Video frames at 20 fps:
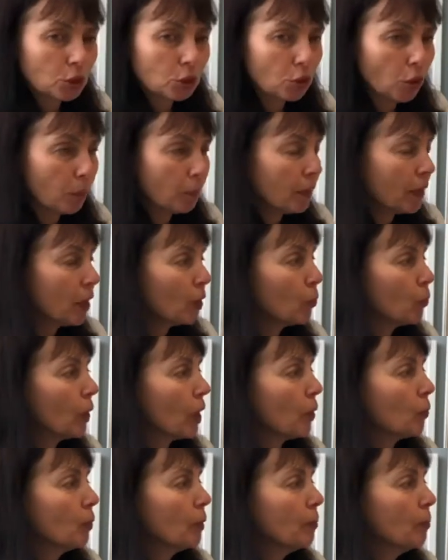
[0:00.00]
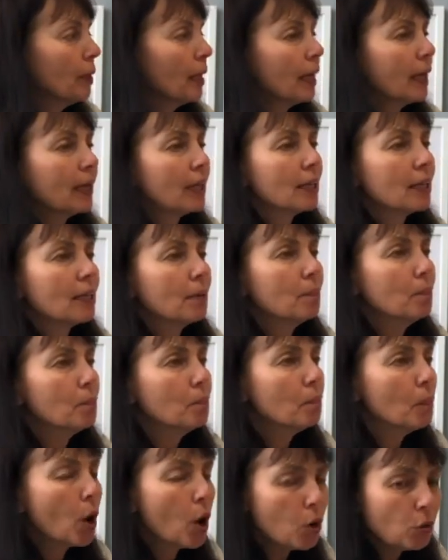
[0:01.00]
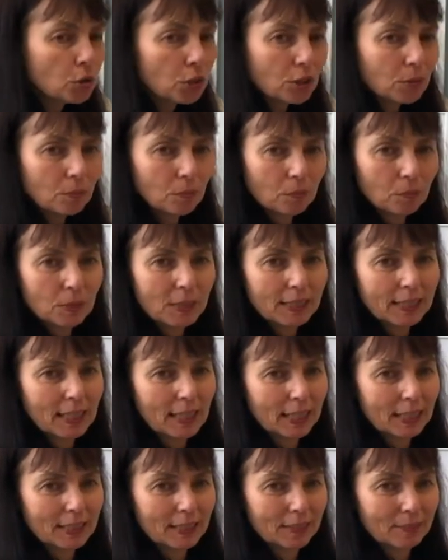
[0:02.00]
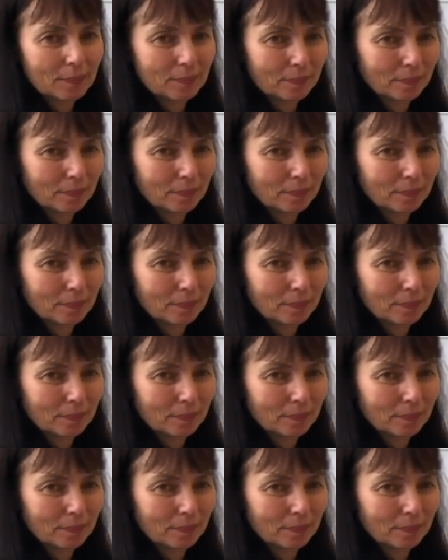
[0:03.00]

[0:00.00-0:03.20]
topic where we make the most mistakes.